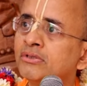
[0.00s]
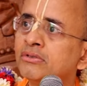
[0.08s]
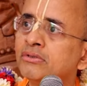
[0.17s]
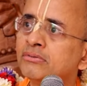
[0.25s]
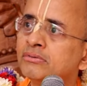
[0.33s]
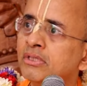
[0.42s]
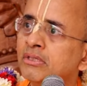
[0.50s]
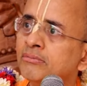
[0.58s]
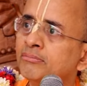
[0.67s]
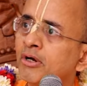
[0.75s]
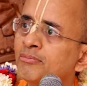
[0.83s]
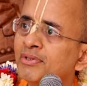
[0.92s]
so
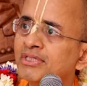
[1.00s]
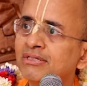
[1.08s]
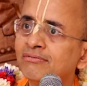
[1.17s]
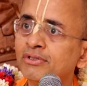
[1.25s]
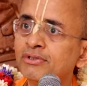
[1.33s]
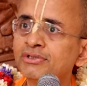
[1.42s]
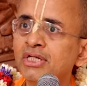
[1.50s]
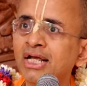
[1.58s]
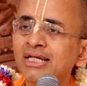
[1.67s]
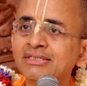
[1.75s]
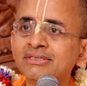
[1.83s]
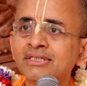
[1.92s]
Prabhupada
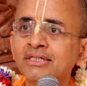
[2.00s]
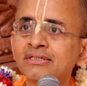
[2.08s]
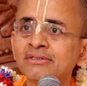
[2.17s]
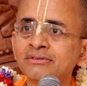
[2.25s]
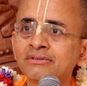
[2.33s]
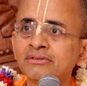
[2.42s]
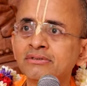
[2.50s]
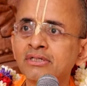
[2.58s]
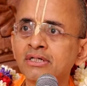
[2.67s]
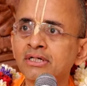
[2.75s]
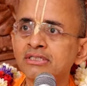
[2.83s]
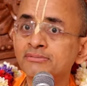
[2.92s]
revolutionized
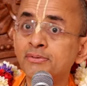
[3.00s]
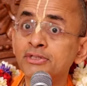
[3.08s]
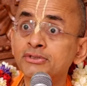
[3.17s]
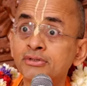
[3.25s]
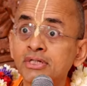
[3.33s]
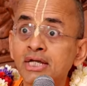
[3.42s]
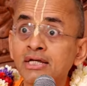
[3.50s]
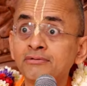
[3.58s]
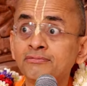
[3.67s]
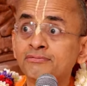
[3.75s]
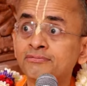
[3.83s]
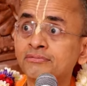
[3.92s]
uh, spiritual
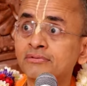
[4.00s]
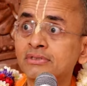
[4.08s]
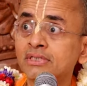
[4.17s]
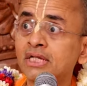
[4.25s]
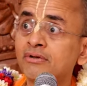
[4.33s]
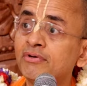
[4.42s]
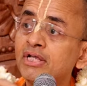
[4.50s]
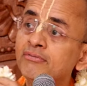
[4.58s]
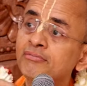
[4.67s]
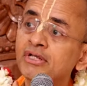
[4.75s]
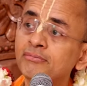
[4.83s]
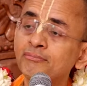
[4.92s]
life in a
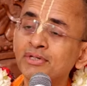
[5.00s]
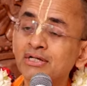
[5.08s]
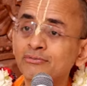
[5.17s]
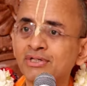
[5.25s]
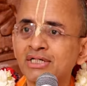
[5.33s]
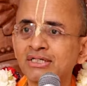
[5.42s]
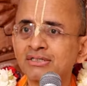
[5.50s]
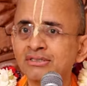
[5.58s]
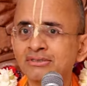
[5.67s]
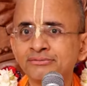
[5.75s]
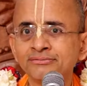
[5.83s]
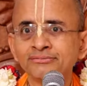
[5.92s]
very very big way
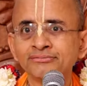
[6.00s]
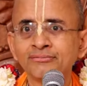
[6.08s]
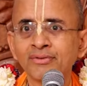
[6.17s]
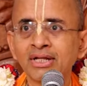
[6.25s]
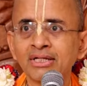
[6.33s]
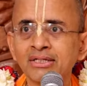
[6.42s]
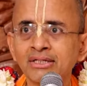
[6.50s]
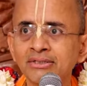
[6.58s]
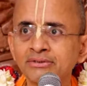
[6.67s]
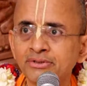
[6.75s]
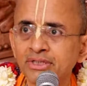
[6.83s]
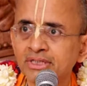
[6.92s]
in,
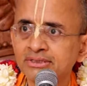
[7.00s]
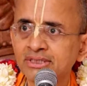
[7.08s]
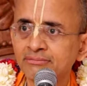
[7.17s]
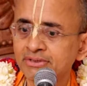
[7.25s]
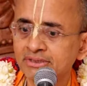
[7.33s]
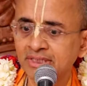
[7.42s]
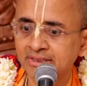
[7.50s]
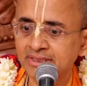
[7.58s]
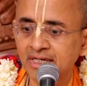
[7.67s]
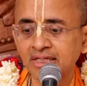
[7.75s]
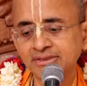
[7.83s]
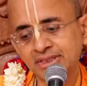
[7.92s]
uh, during his time
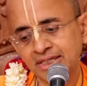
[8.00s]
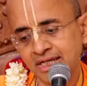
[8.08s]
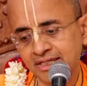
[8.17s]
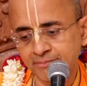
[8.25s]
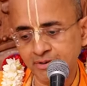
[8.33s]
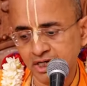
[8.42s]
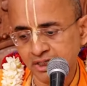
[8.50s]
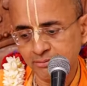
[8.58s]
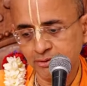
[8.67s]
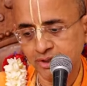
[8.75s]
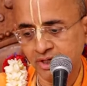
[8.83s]
that's an acharya he brought